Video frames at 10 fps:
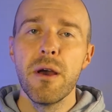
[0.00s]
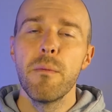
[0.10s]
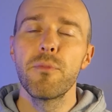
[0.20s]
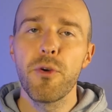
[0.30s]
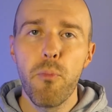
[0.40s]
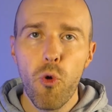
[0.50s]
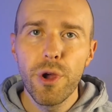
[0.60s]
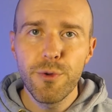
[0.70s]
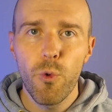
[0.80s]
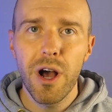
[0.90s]
But the
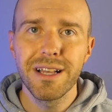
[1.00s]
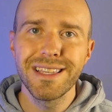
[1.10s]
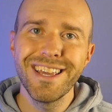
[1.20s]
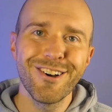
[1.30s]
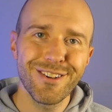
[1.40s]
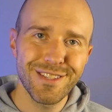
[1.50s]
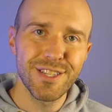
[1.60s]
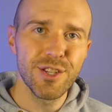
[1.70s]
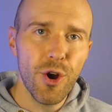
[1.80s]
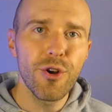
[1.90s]
point was, he got
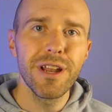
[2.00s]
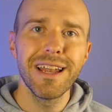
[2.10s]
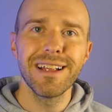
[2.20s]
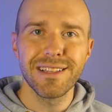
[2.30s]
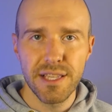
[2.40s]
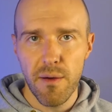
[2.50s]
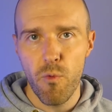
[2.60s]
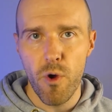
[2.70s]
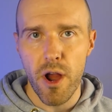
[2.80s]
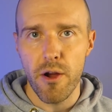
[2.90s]
started
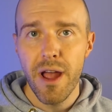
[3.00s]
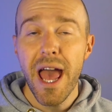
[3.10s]
somewhere.